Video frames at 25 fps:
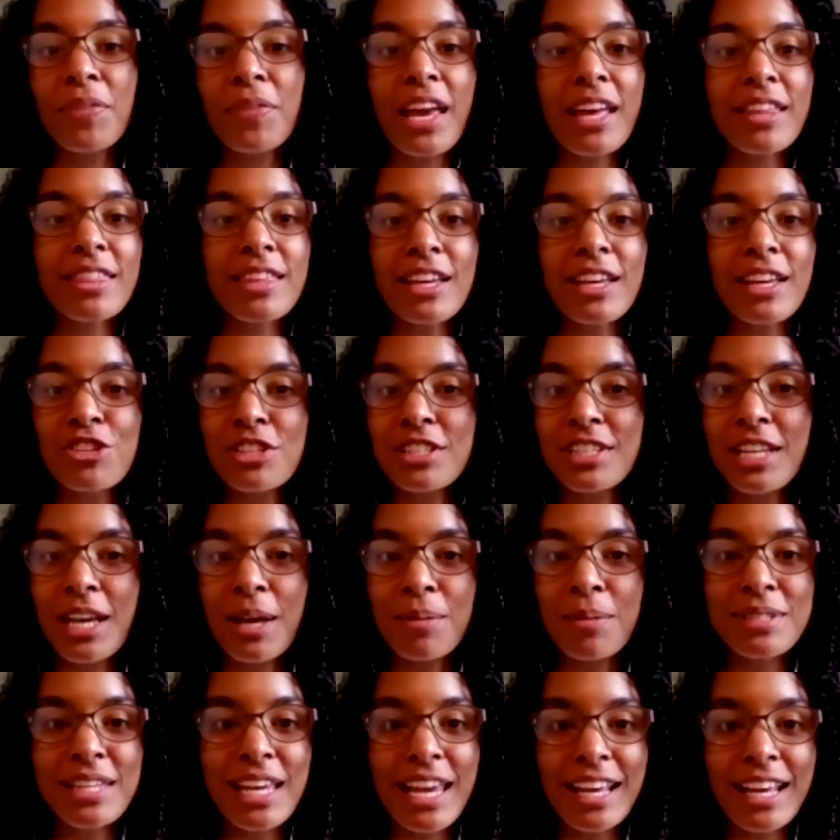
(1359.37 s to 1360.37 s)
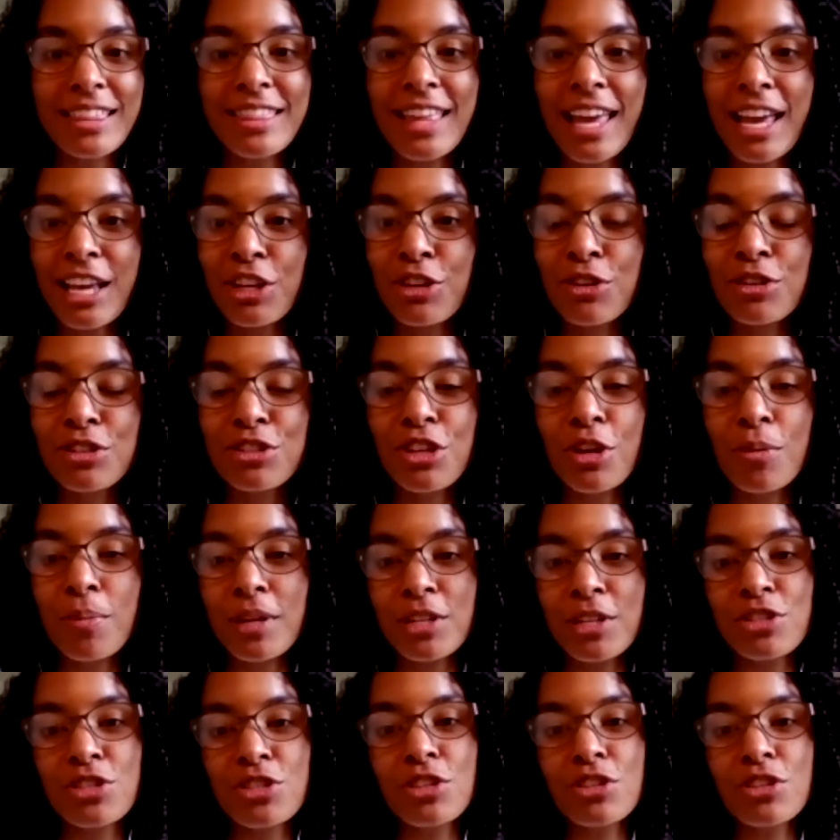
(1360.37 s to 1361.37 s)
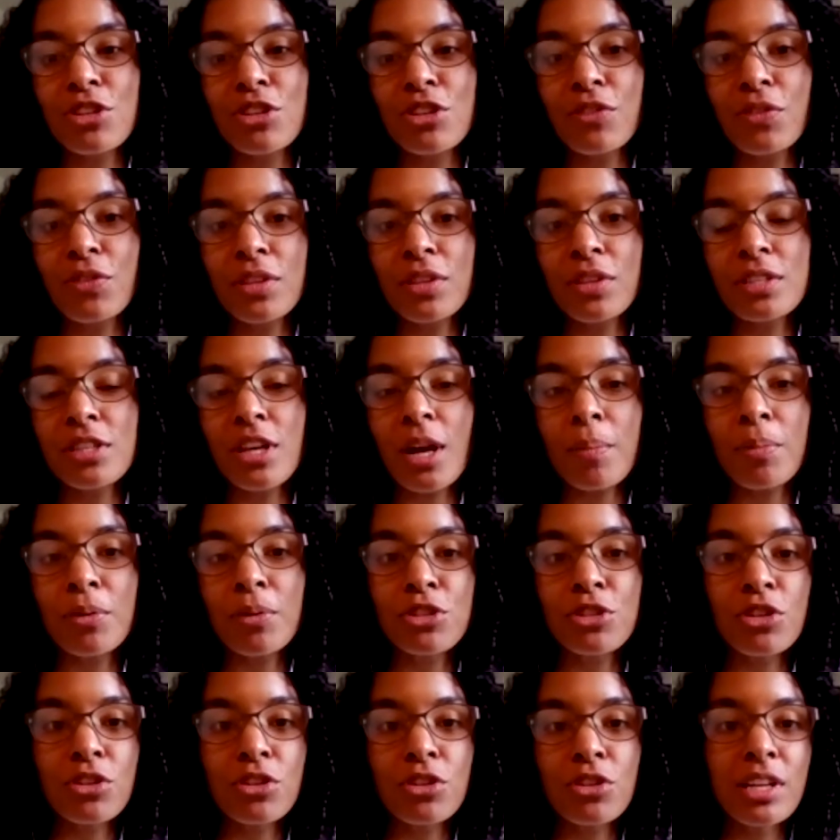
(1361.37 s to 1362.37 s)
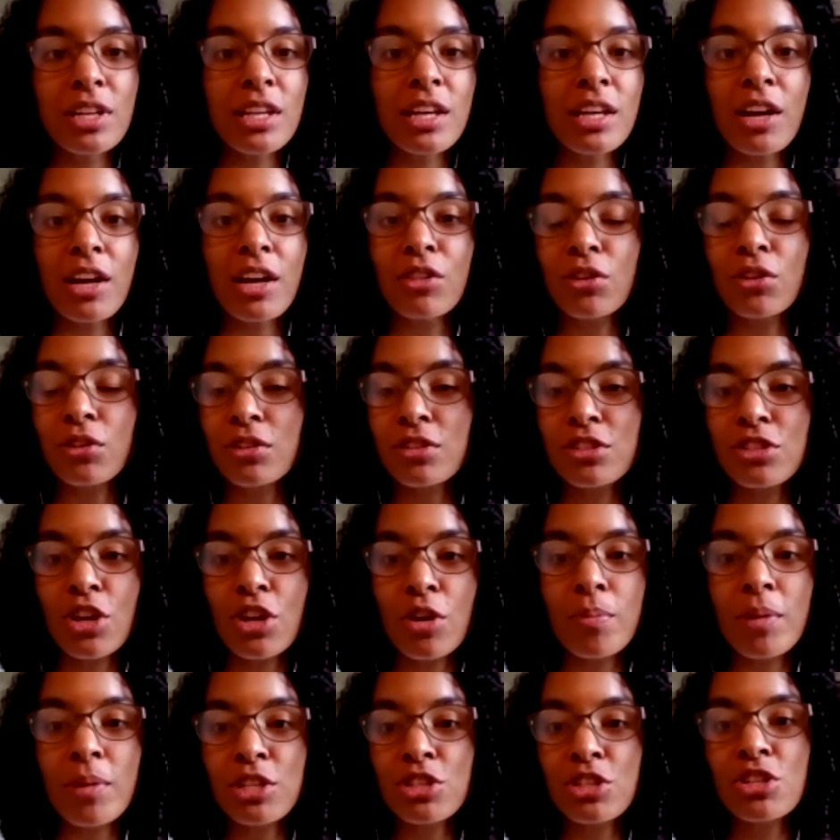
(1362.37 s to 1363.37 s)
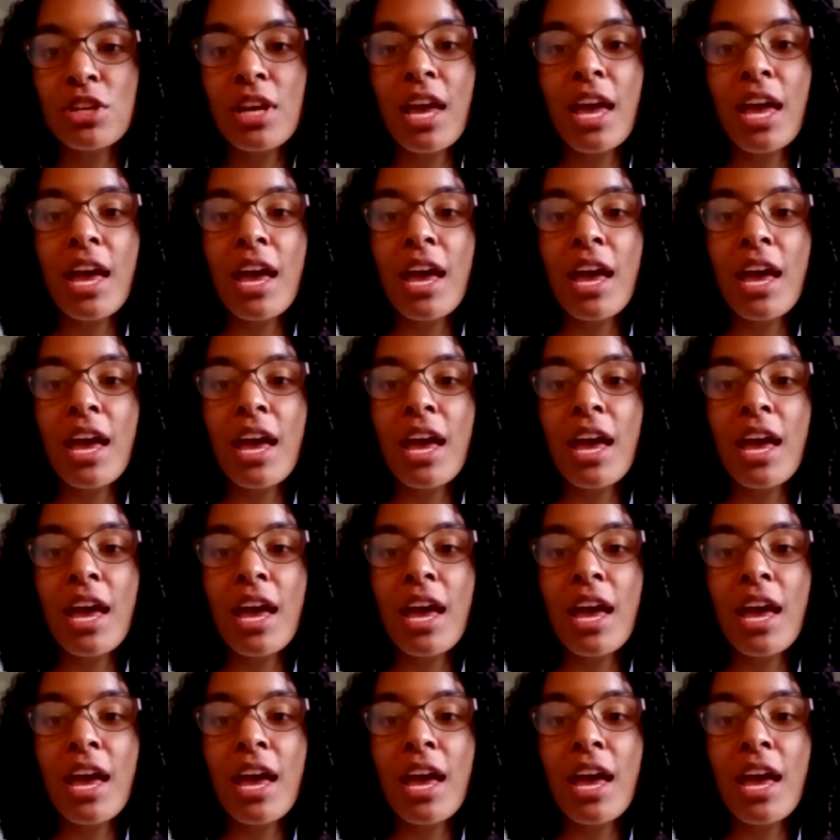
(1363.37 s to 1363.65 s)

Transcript: And they just kept saying, Thank you so much, sister, for this opportunity. I learned so much.